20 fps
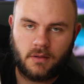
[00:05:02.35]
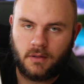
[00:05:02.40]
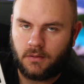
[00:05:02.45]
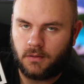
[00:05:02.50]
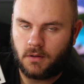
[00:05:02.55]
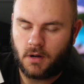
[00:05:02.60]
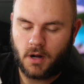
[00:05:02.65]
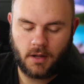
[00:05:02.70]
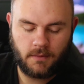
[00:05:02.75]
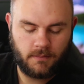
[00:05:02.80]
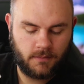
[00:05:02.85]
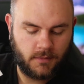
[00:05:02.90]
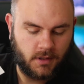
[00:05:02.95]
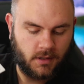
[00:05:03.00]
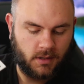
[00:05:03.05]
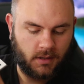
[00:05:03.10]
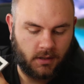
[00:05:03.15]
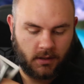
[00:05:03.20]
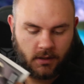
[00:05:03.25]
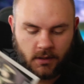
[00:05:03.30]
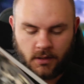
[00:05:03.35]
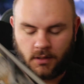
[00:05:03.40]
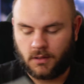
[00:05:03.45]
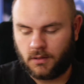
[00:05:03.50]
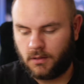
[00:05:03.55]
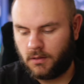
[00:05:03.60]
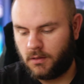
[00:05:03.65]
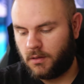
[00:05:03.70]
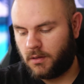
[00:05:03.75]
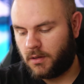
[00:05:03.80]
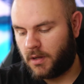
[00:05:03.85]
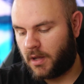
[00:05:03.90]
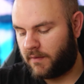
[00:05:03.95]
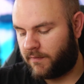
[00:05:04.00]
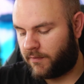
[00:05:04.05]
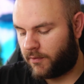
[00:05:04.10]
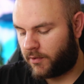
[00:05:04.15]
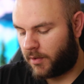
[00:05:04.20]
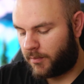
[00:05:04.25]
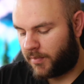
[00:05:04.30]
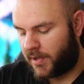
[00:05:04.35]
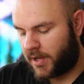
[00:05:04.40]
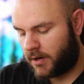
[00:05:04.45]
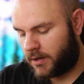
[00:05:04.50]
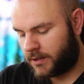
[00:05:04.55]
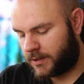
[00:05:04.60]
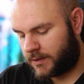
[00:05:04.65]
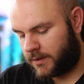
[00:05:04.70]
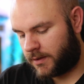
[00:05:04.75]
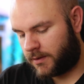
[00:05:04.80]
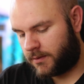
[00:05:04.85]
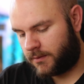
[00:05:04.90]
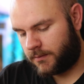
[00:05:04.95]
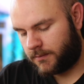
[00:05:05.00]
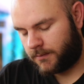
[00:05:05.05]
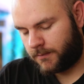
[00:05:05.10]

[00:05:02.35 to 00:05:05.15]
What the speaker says: all right? And for comparison,